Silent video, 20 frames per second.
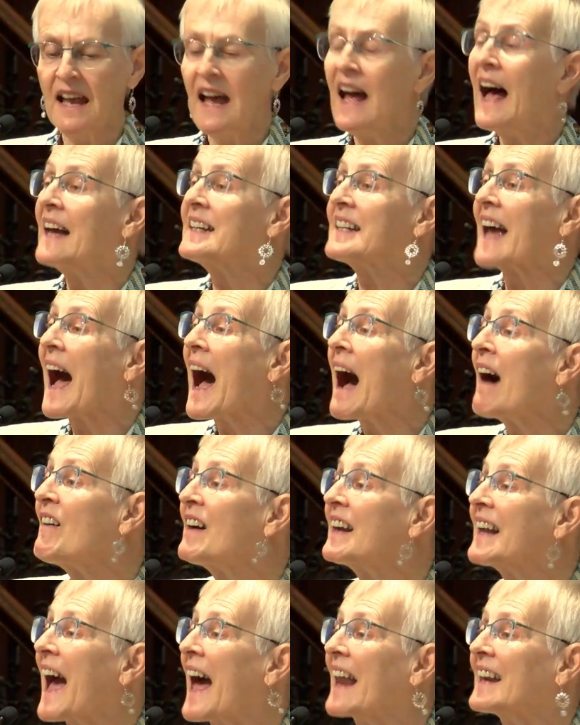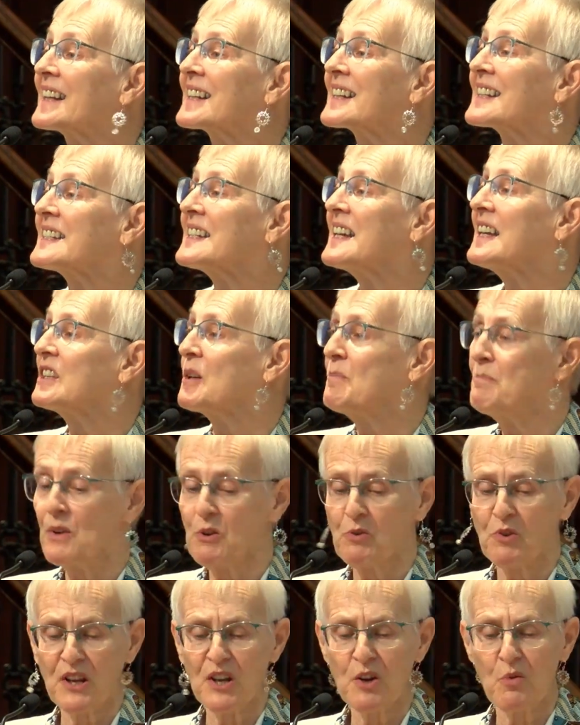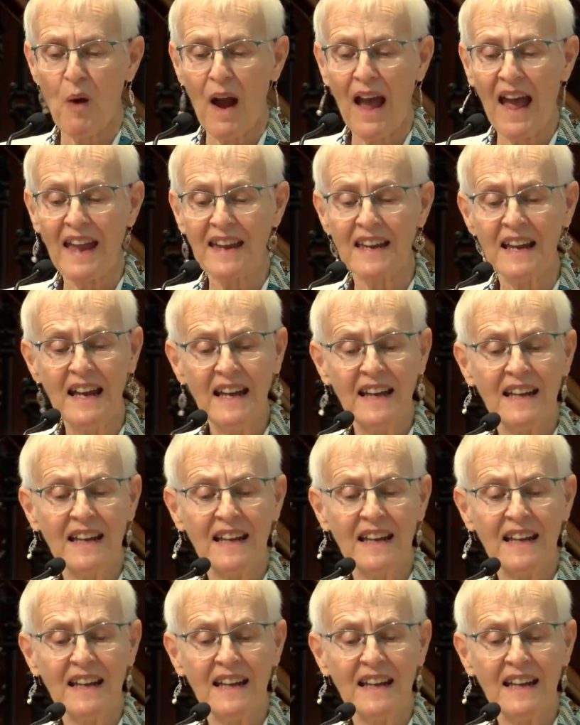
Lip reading: And our galaxy, the Milky Way,